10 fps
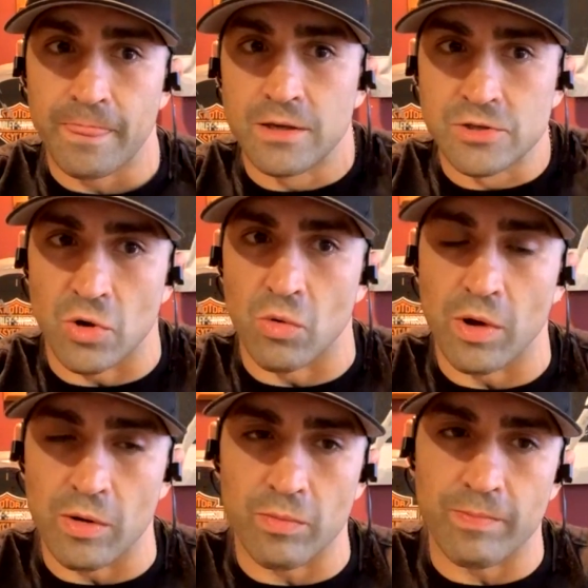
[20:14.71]

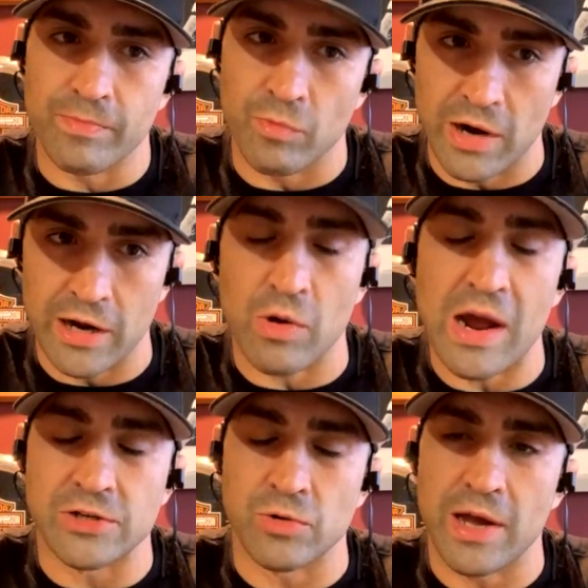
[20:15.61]
so when I
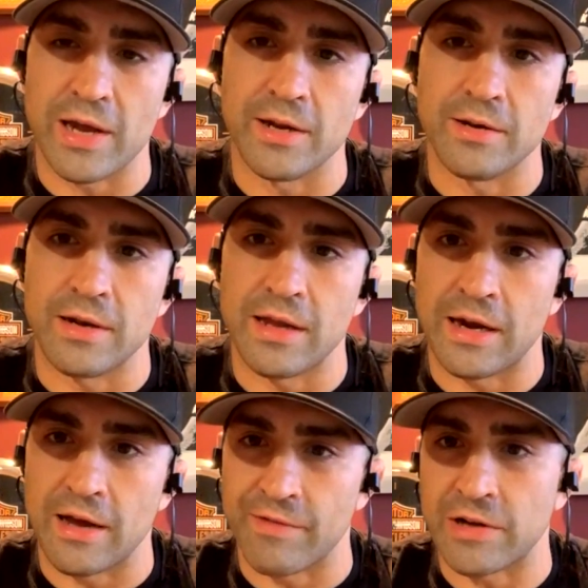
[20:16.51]
graduated and
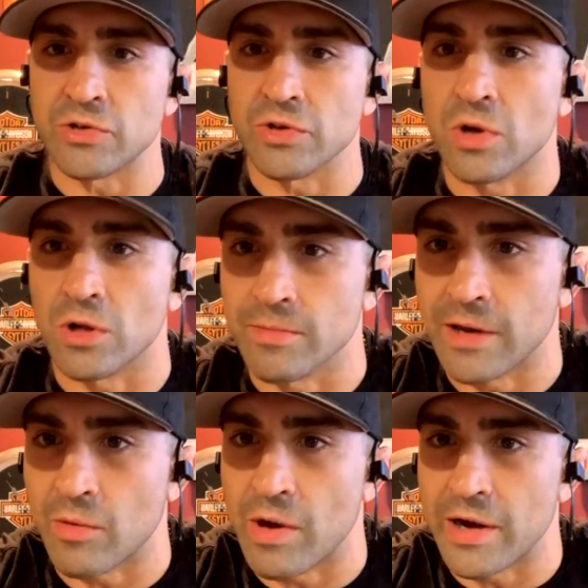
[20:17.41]
I eventually told him that
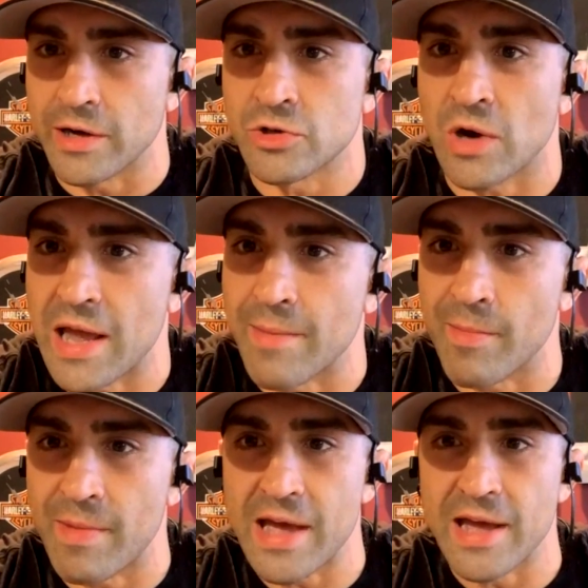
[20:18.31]
I wanted to try
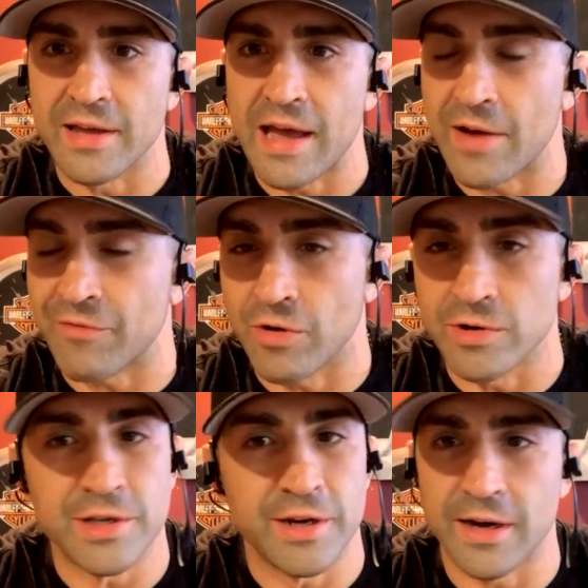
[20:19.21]
MMA, at
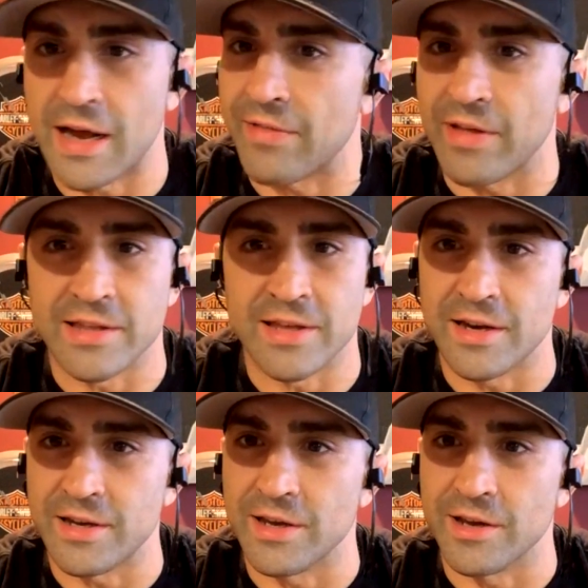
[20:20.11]
first he did not like the
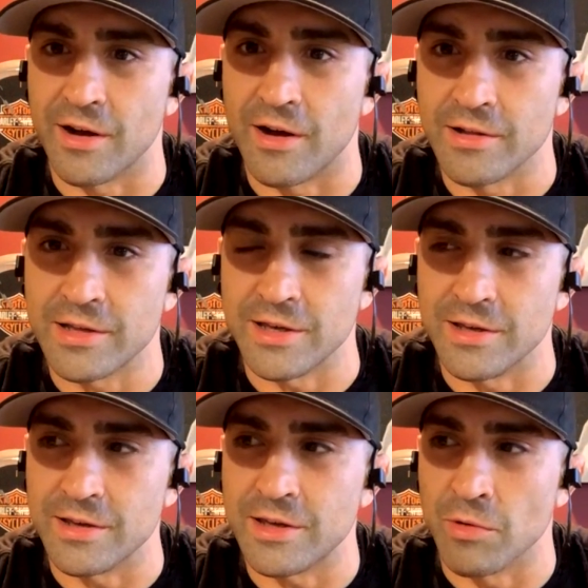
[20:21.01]
idea at all.
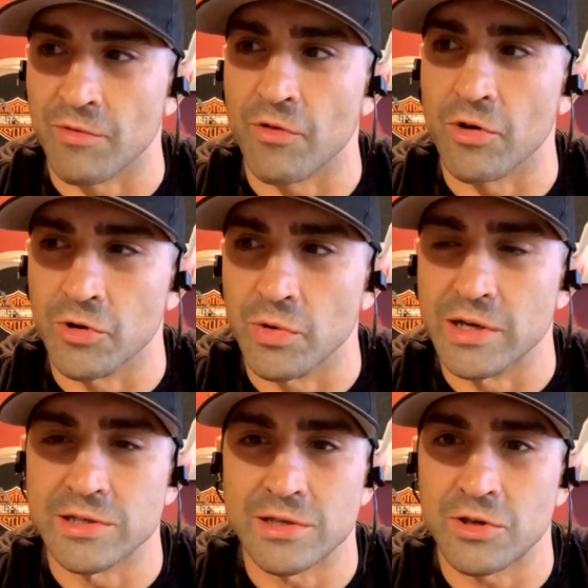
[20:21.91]
He referred to it
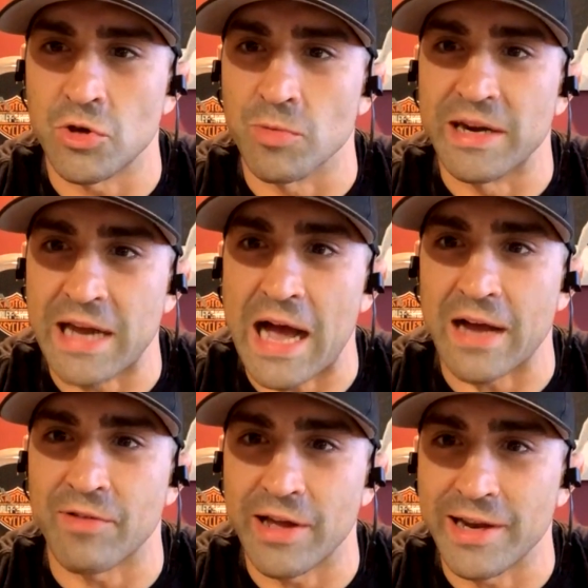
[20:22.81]
as human
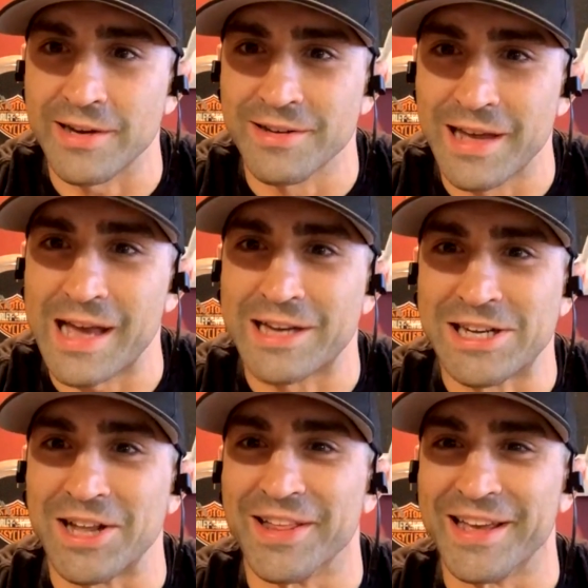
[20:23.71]
cockfighting,
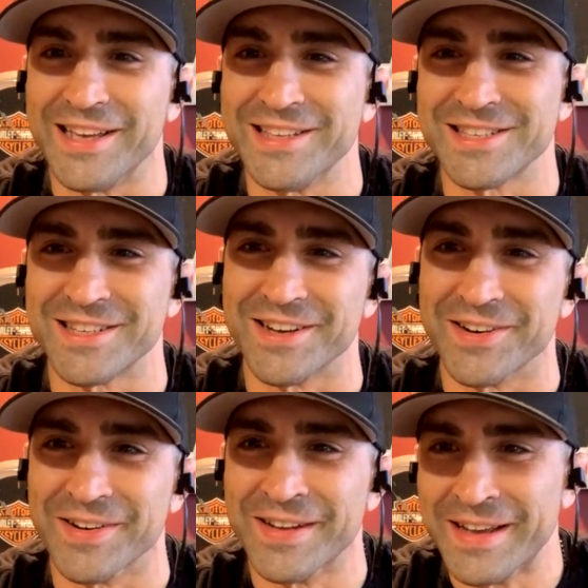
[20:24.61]
actually. So